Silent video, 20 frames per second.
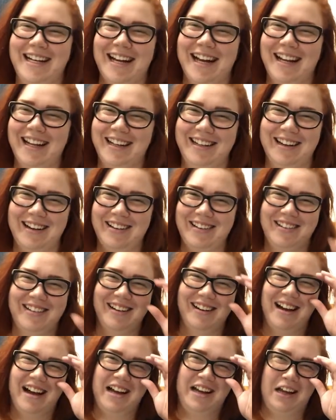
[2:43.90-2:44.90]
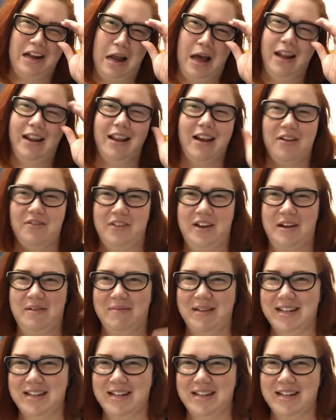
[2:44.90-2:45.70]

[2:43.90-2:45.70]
Khaled. Look, I, I love him.